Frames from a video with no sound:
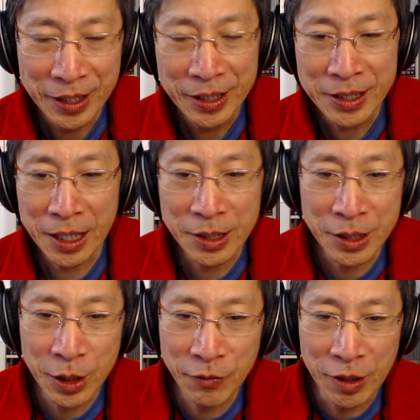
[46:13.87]
Stacey,
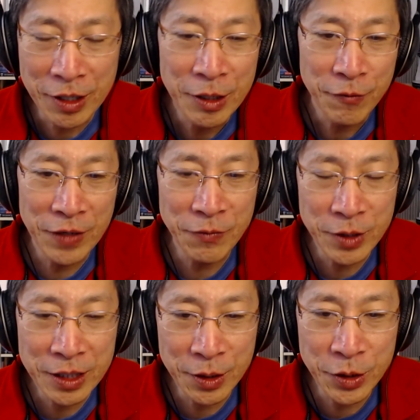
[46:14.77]
do you have a favorite
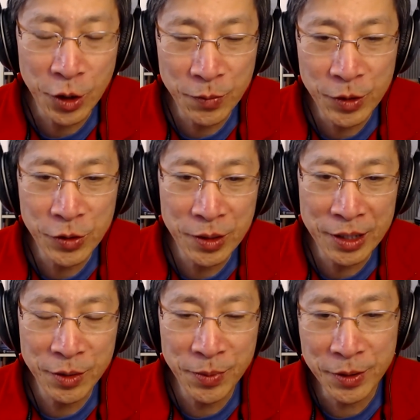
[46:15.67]
telescope that you'd like
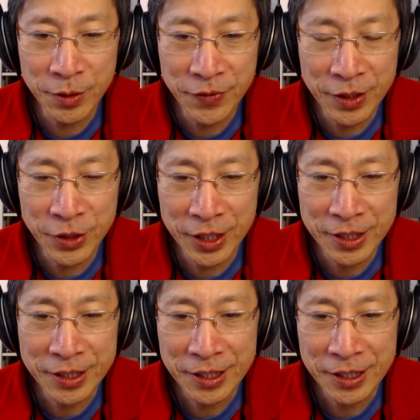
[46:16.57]
to build if you got the chance?